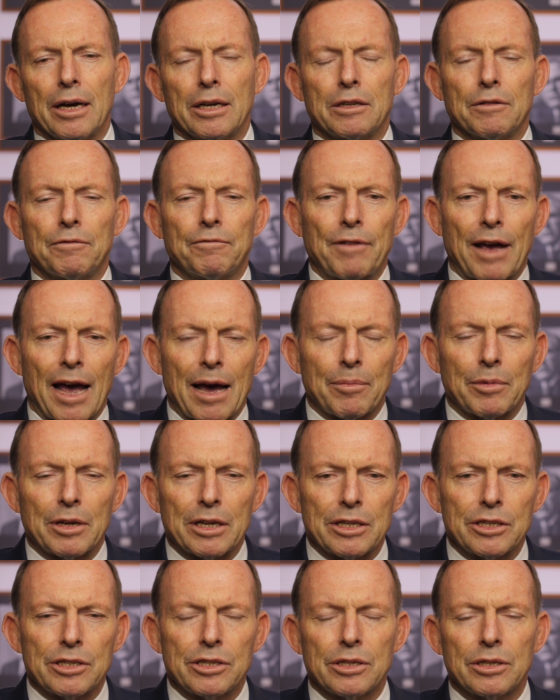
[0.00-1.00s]
to
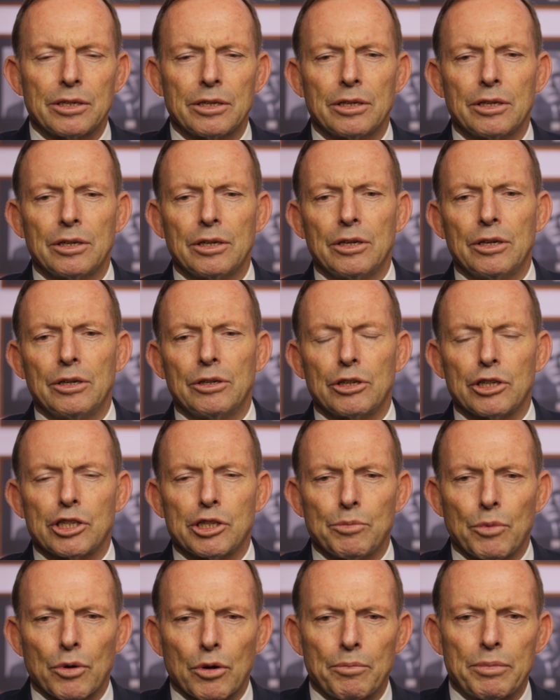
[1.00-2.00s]
families, to
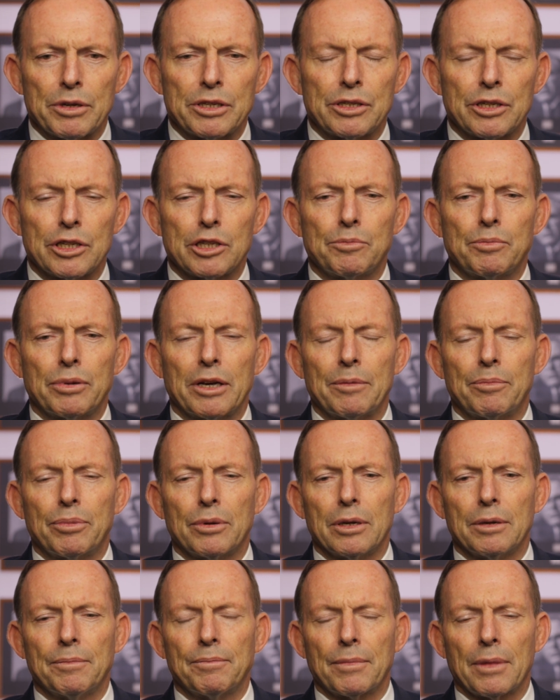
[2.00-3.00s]
small business
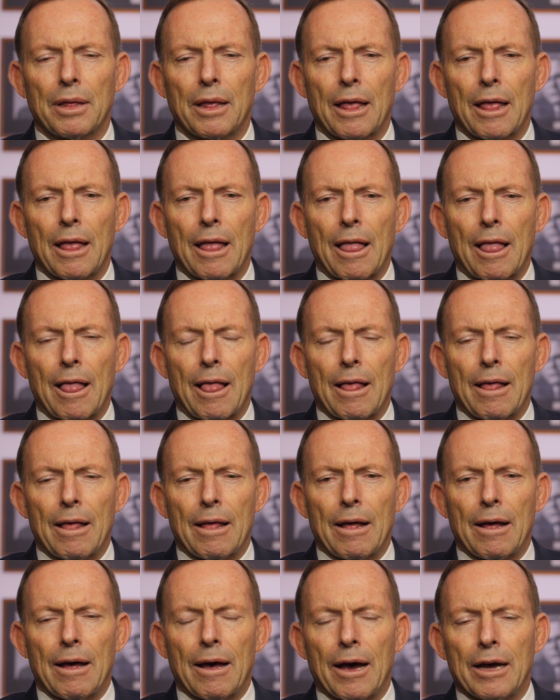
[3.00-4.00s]
people,
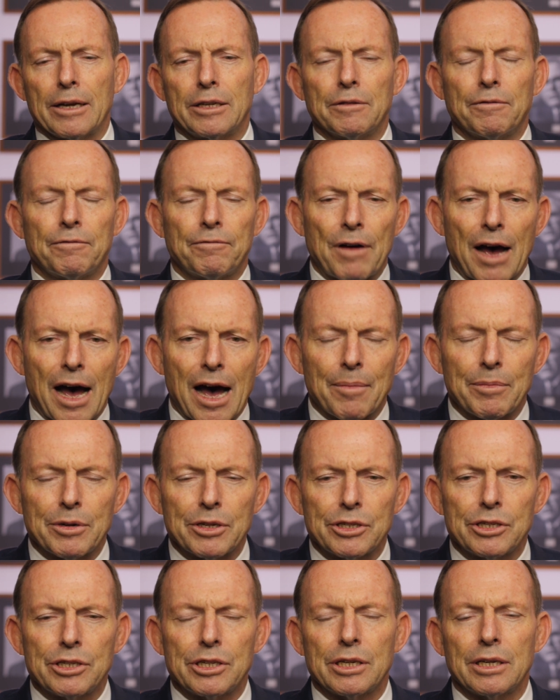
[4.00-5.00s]
to
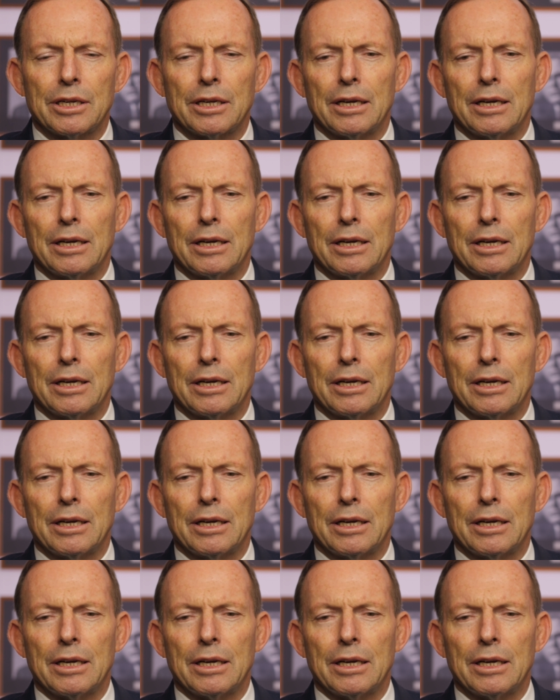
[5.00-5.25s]
farmers,